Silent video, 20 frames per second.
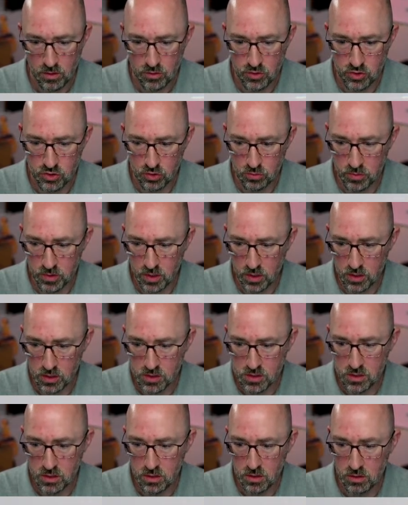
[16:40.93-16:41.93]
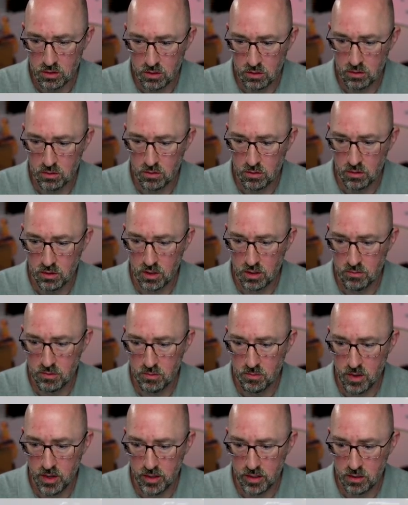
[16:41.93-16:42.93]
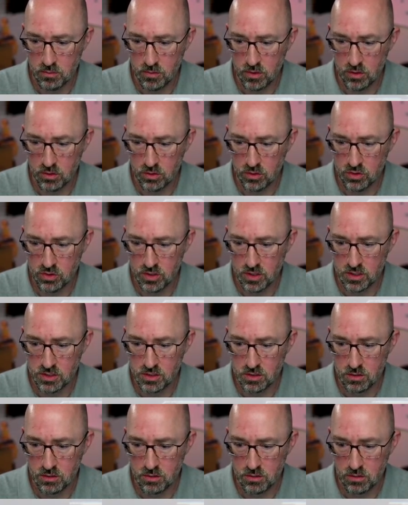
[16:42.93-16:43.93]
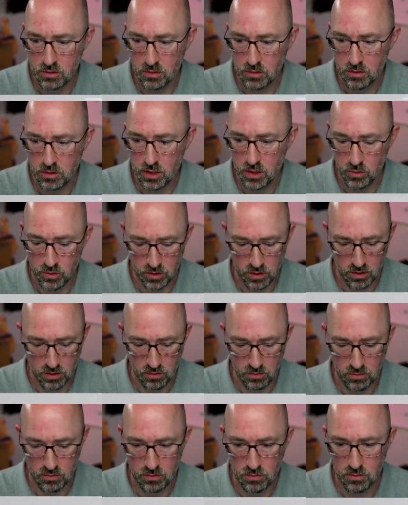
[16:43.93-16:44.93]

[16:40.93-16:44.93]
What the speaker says: Should be easier. Give me my email address. There we go.